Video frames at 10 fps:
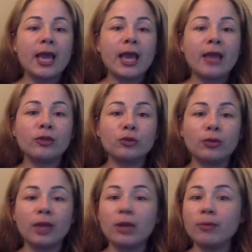And
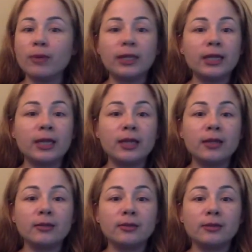so they really
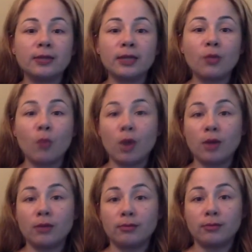didn't
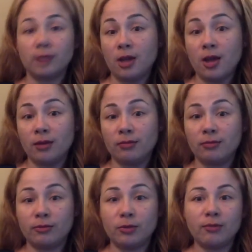want to die.
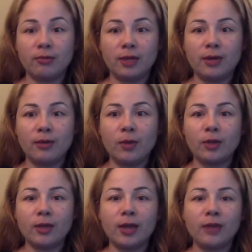You know, they didn't
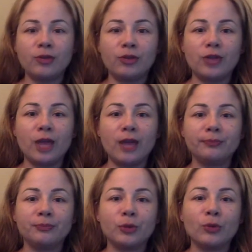want to die just
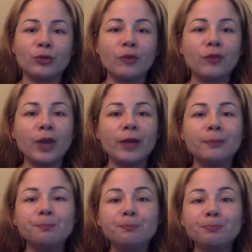yet. They were so
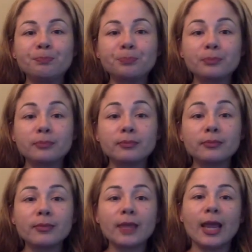afraid.
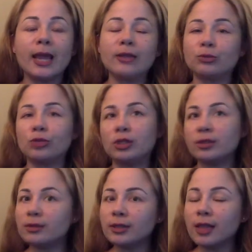And so
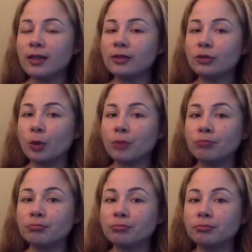Jesus looked at the
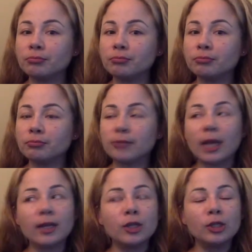storm,
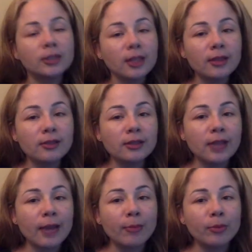and he looked at the
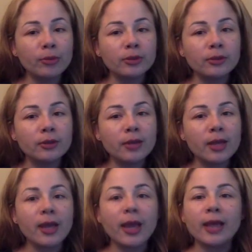disciples,
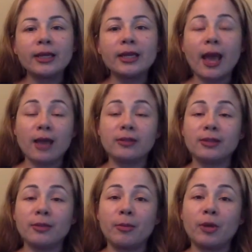and he
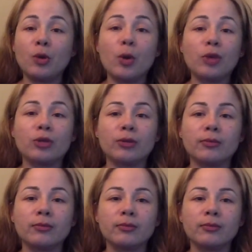asked them a big question.
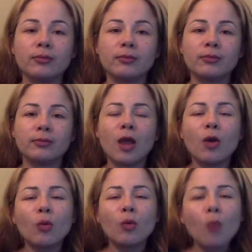
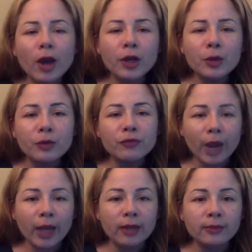Why are you afraid?